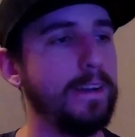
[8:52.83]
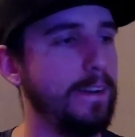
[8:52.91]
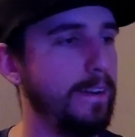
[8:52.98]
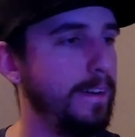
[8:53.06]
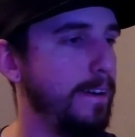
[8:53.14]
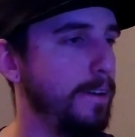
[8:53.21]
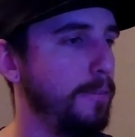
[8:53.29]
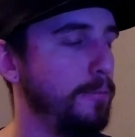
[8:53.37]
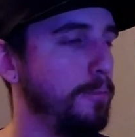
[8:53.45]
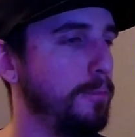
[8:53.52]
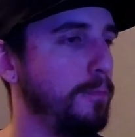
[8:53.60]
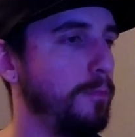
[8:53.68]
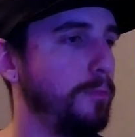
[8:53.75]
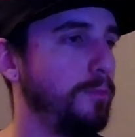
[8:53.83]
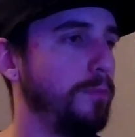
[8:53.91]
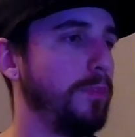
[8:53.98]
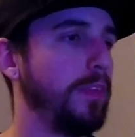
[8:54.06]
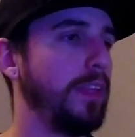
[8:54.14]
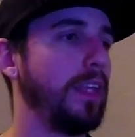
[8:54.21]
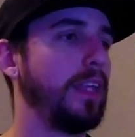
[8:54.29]

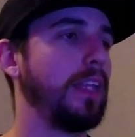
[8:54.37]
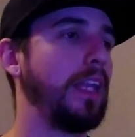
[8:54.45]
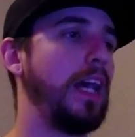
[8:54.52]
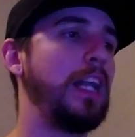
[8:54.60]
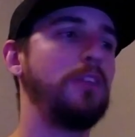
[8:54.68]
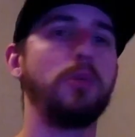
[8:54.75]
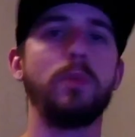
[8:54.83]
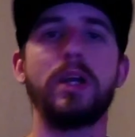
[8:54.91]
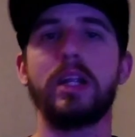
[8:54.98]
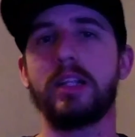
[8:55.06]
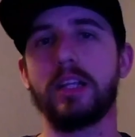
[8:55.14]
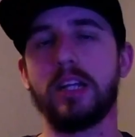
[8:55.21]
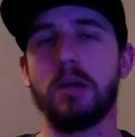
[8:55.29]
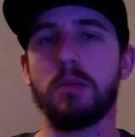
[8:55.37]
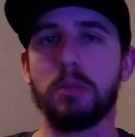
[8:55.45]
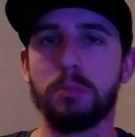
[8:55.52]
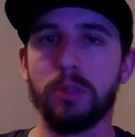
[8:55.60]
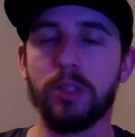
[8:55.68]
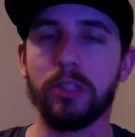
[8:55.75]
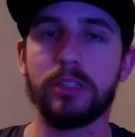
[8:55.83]
I never read any of the comic
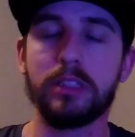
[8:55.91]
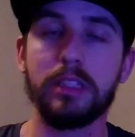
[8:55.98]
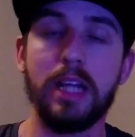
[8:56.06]
books.